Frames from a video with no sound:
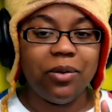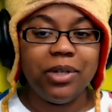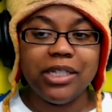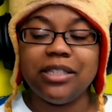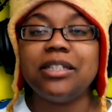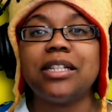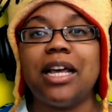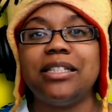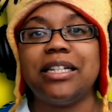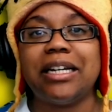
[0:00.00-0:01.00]
was
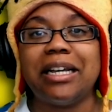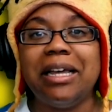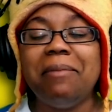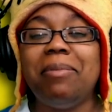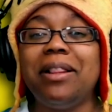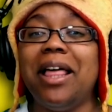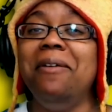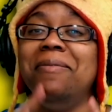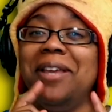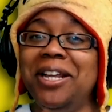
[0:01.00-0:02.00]
disgusting. But
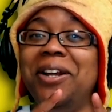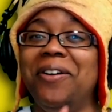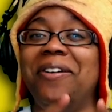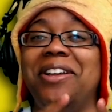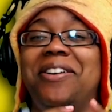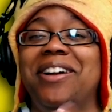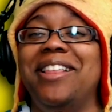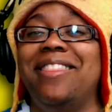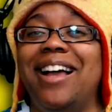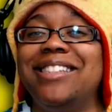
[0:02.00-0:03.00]
let me know your
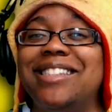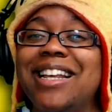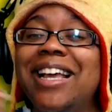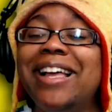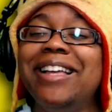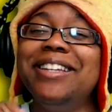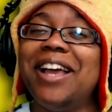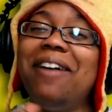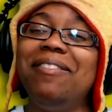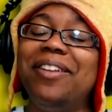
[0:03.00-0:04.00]
thoughts
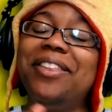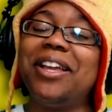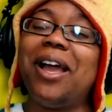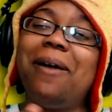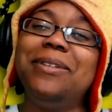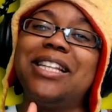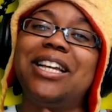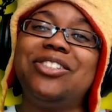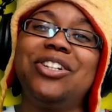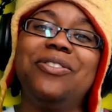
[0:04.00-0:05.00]
down below in the comment
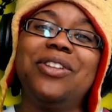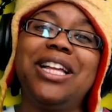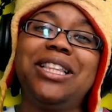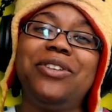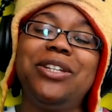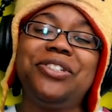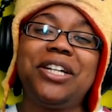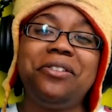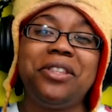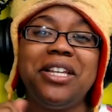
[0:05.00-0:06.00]
section. If you like the video,
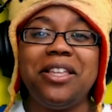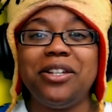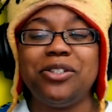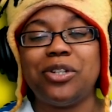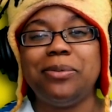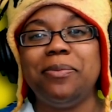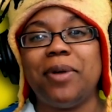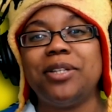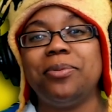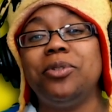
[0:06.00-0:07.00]
check out the link in the description
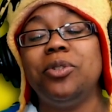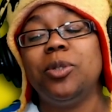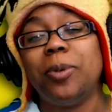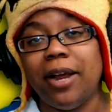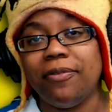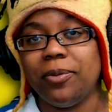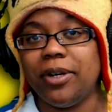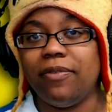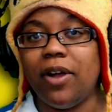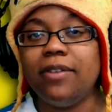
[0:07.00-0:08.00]
box below to support everyone
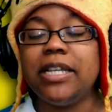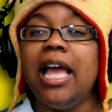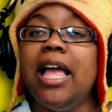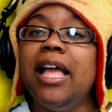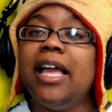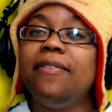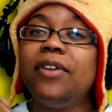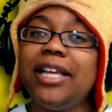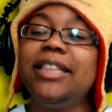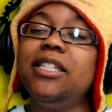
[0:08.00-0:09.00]
involved. If
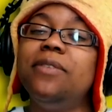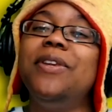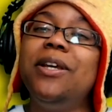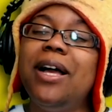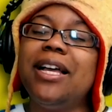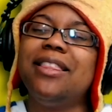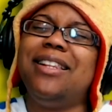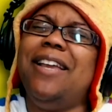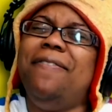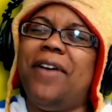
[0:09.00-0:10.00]
you like this video, hug the
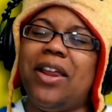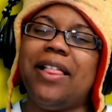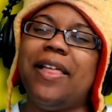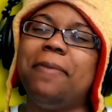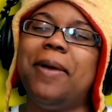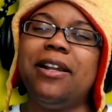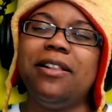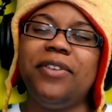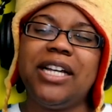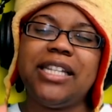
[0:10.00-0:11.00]
like button. I
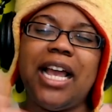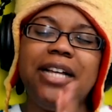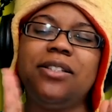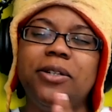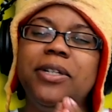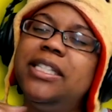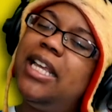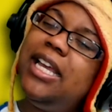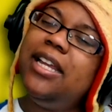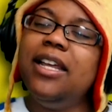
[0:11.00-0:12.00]
love you guys as always.
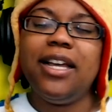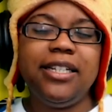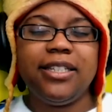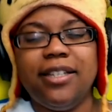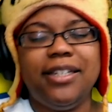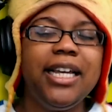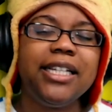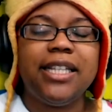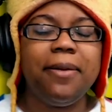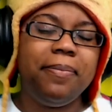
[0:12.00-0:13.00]
And until
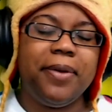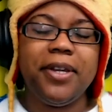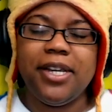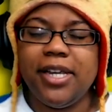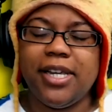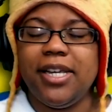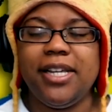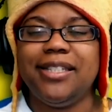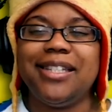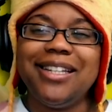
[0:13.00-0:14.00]
next time,
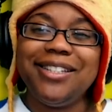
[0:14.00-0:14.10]
buddies,